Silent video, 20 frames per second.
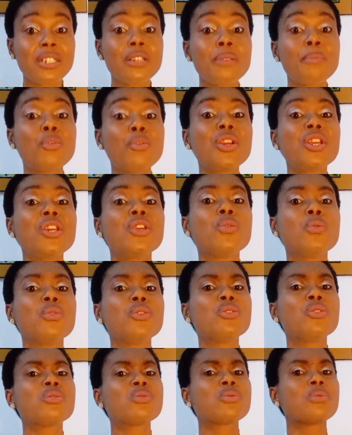The money you
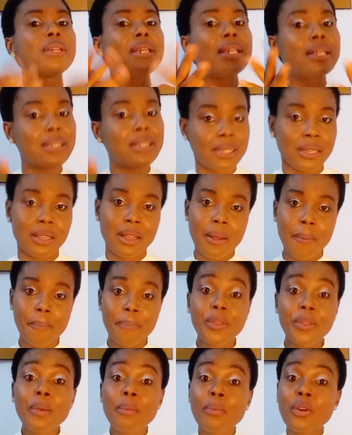will use to eat,
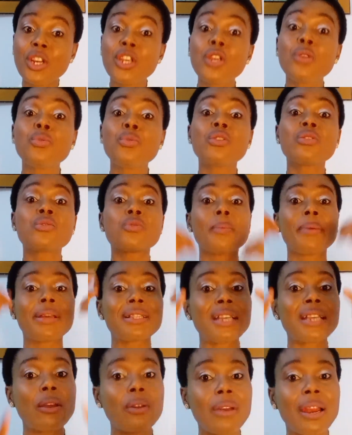the money you use to
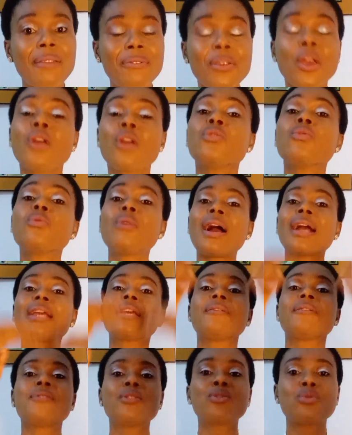better your life, you go and
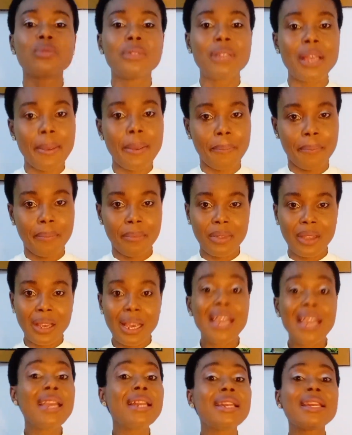give it to them
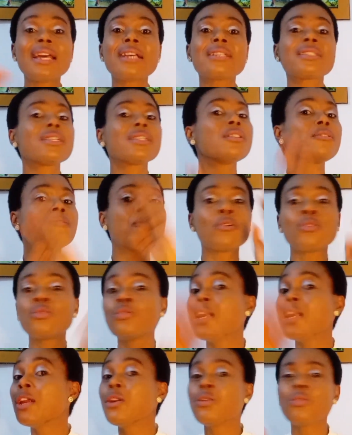in exchange for a
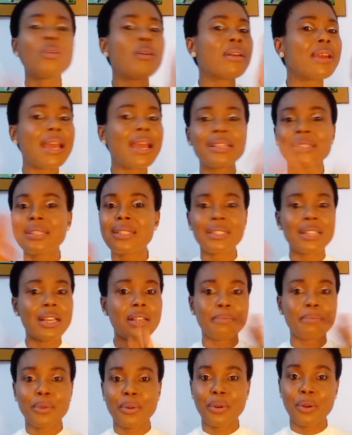
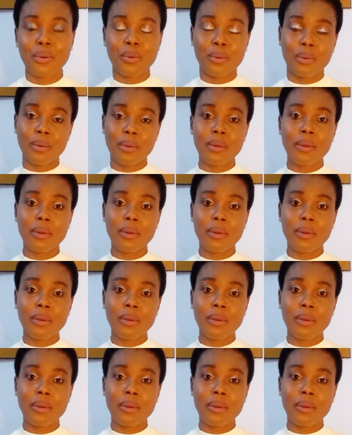non-existent miracle.